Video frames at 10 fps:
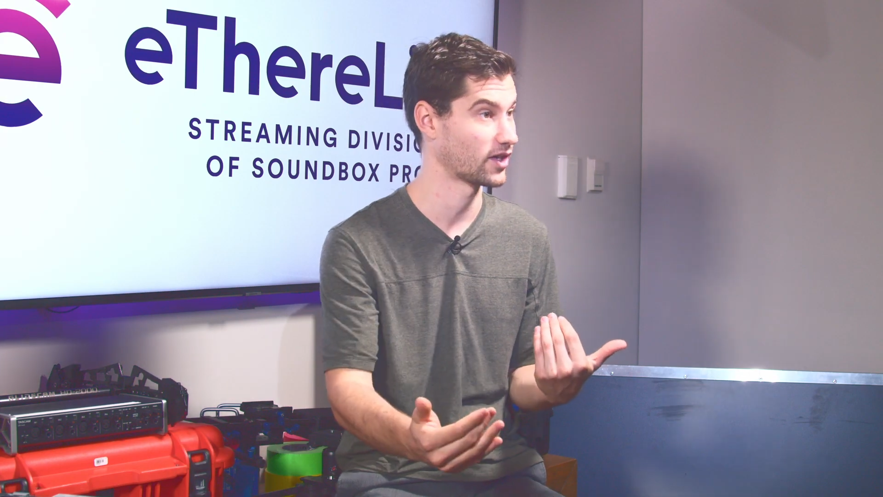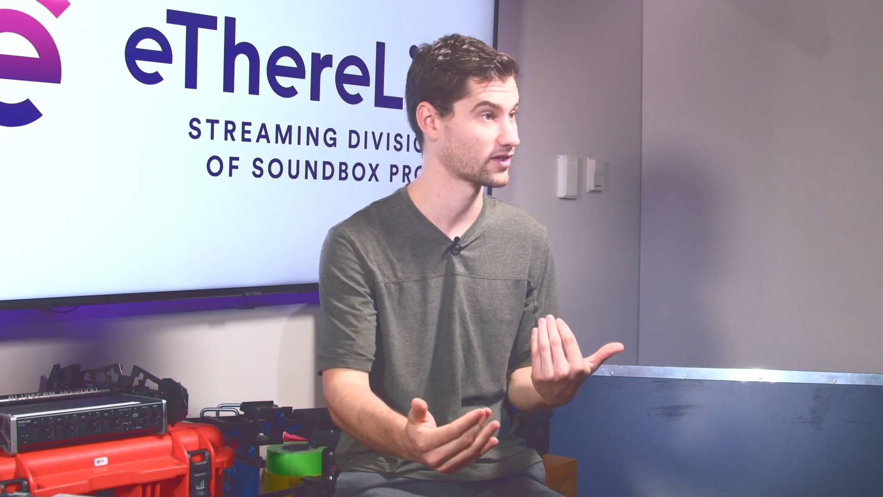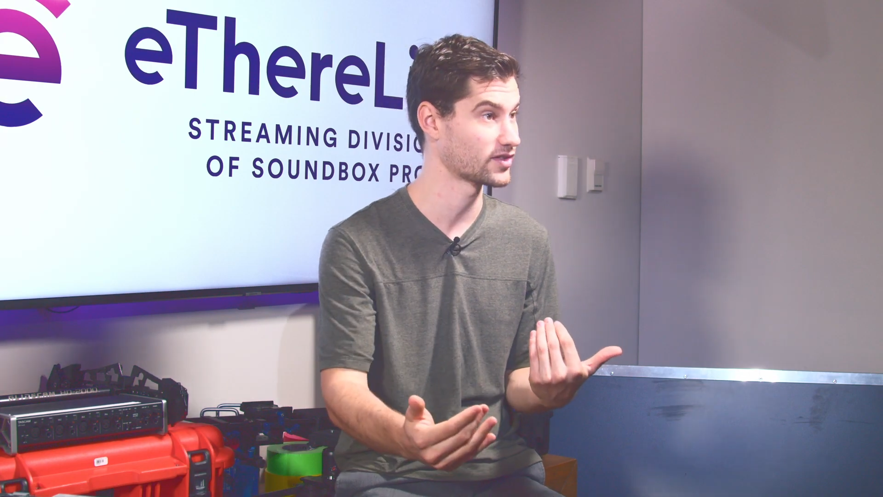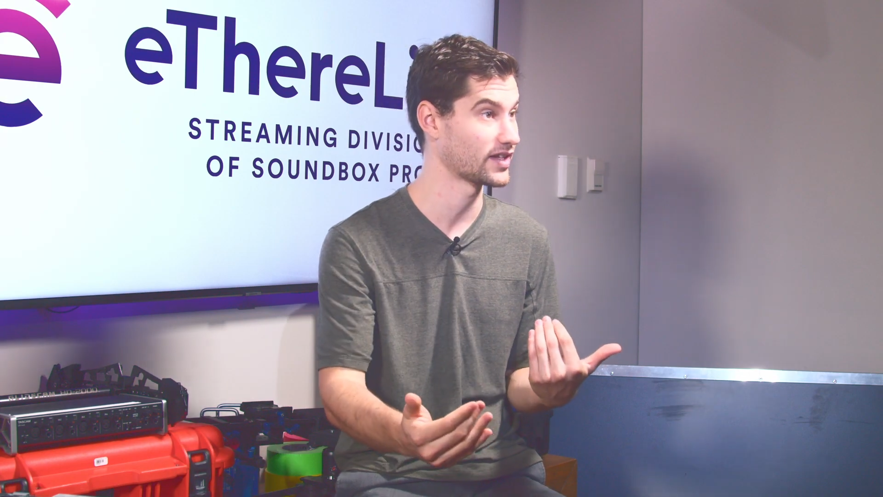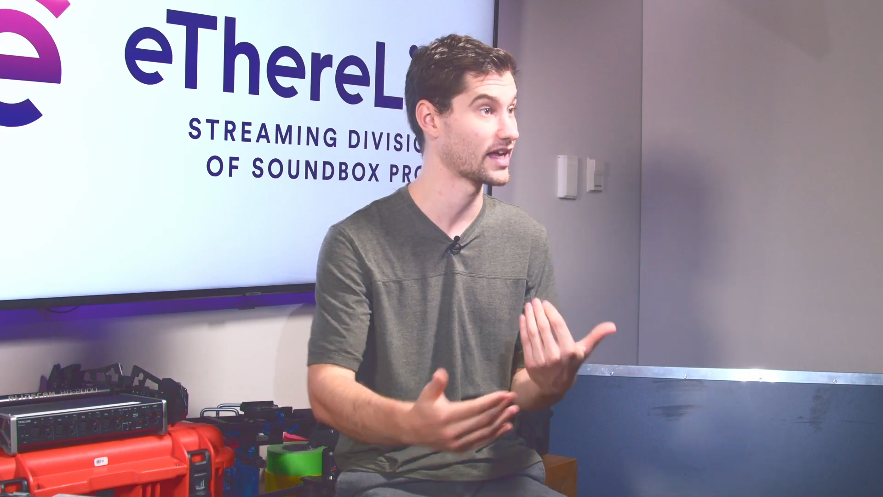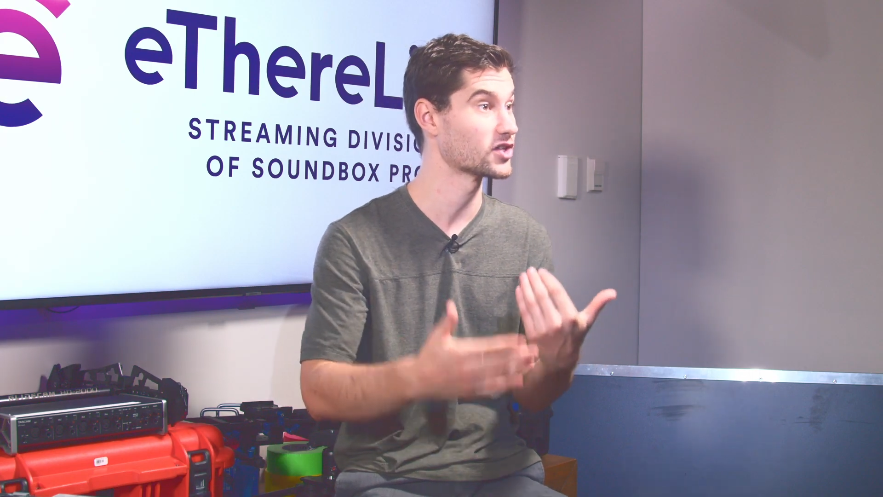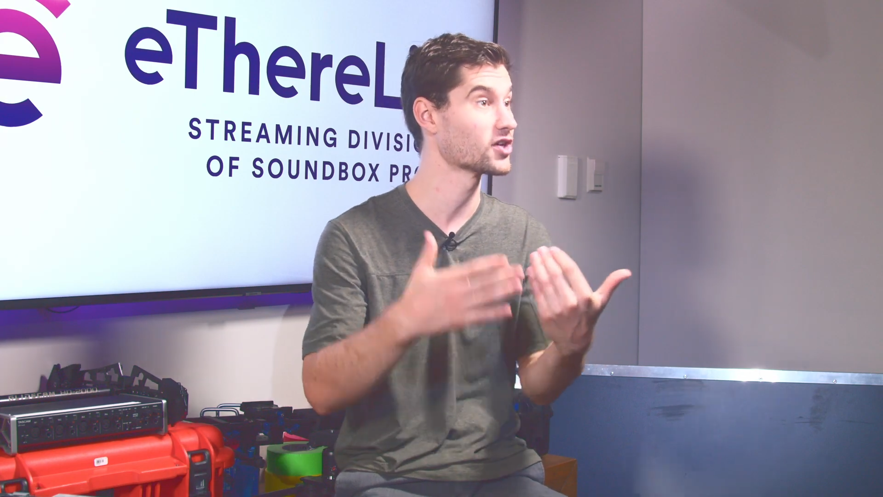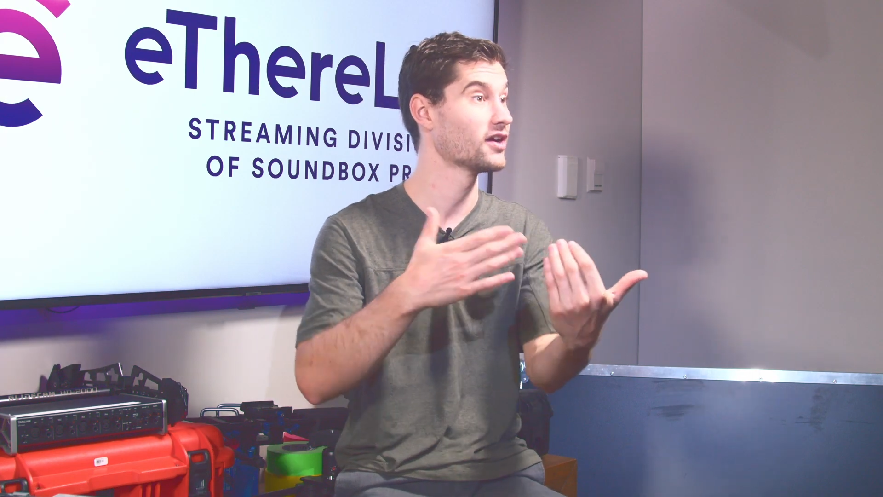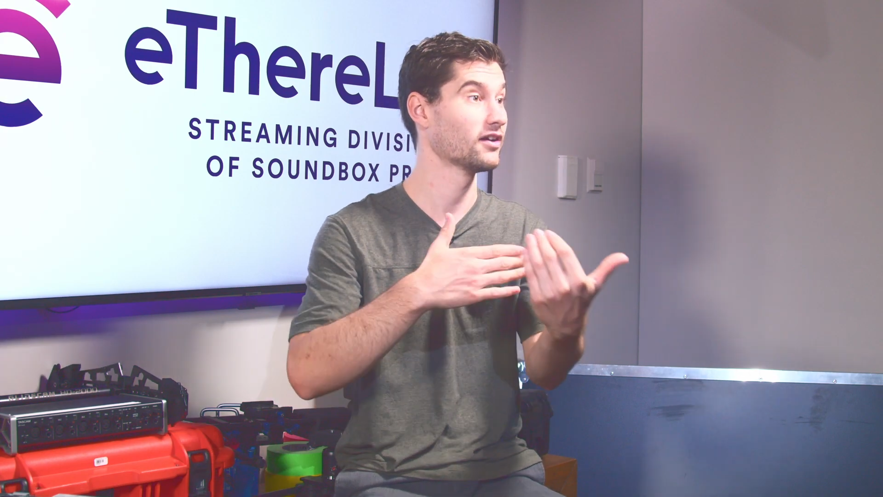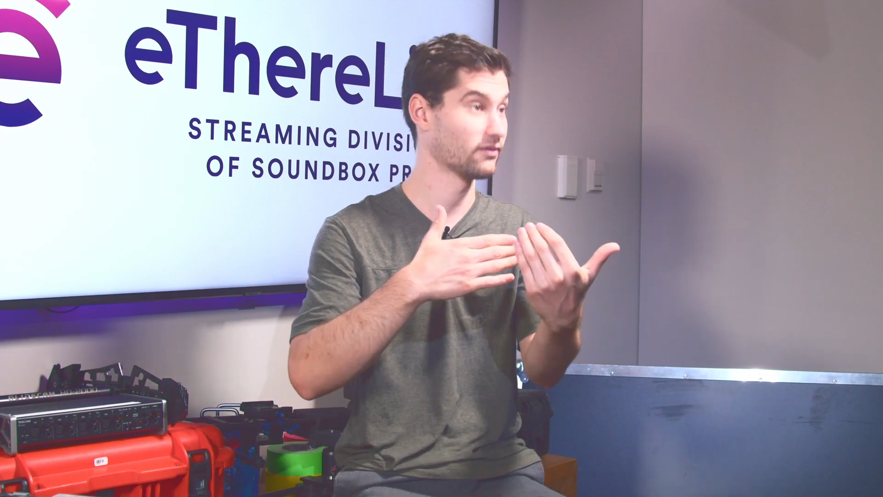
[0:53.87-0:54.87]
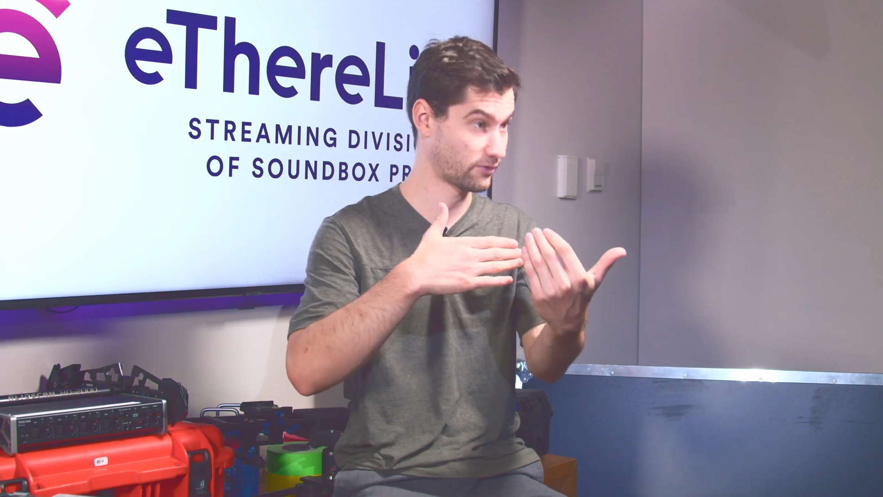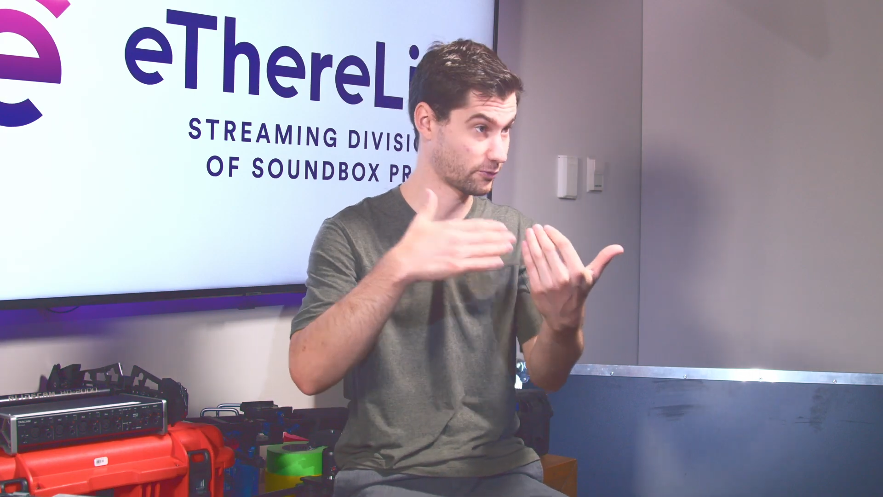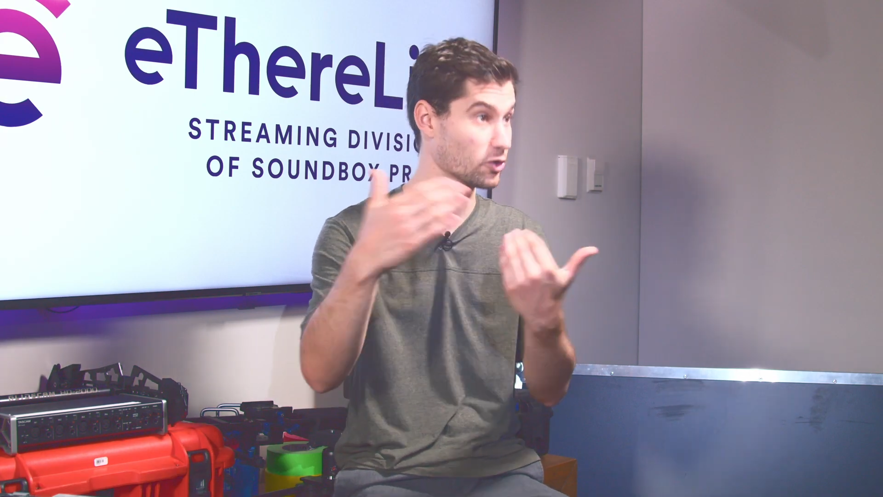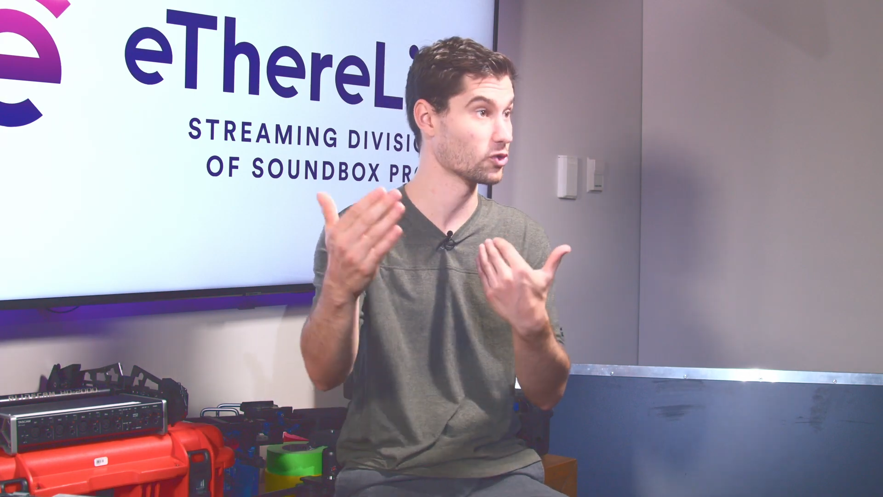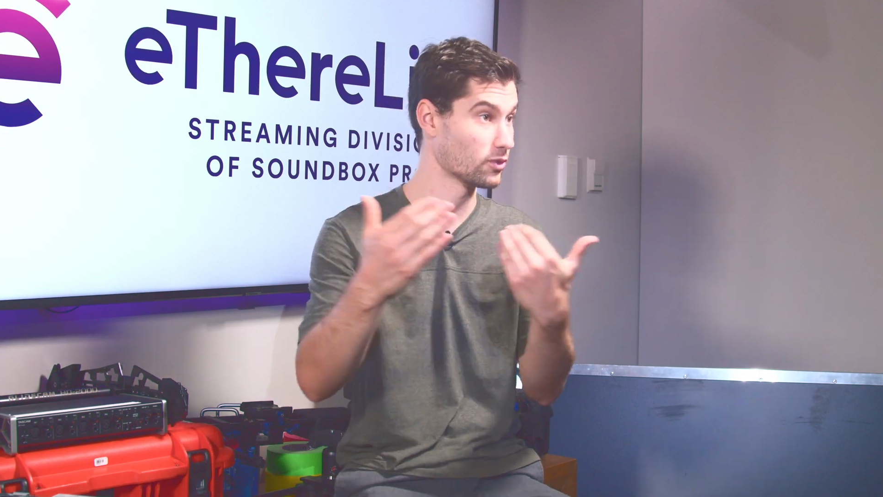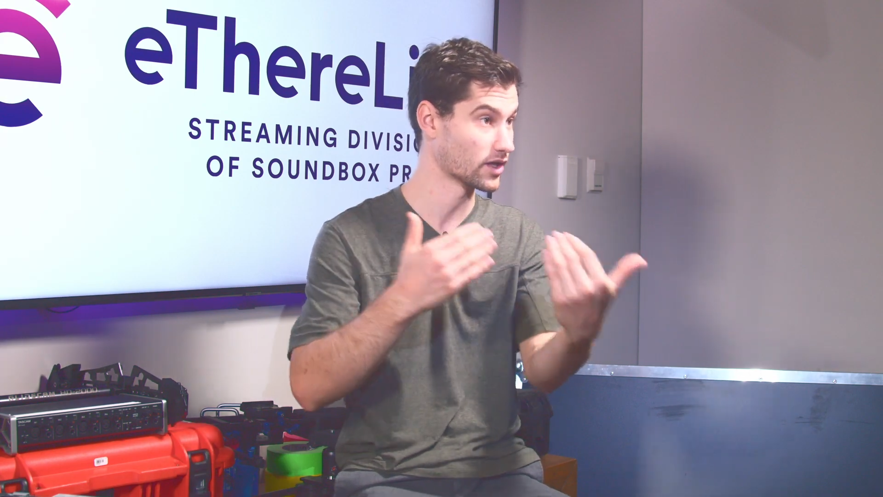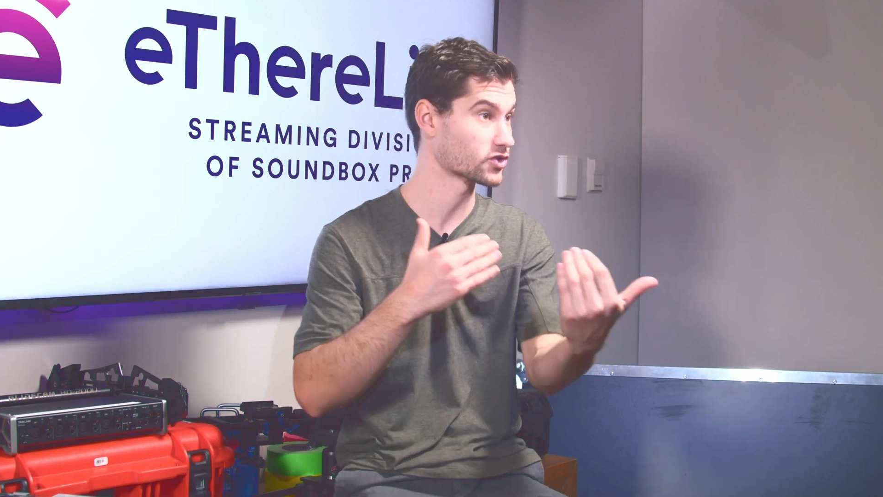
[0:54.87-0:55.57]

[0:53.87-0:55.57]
on stage through a